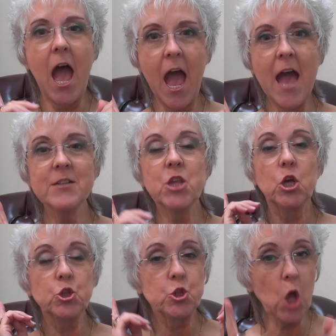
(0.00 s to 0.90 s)
And
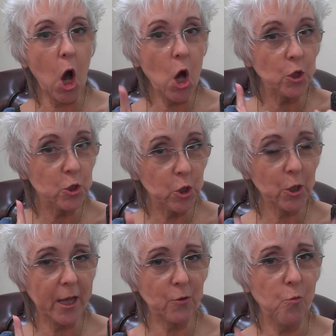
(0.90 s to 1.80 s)
don't
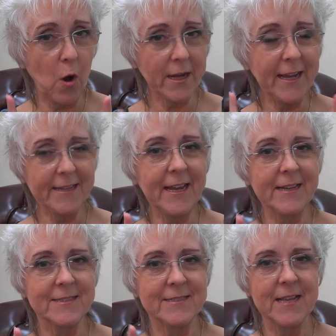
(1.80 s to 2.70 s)
look at what it
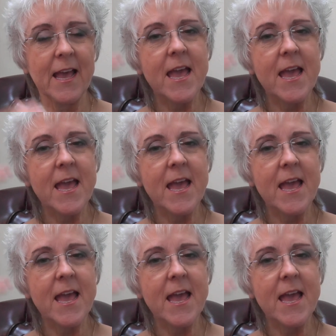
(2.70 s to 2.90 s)
is.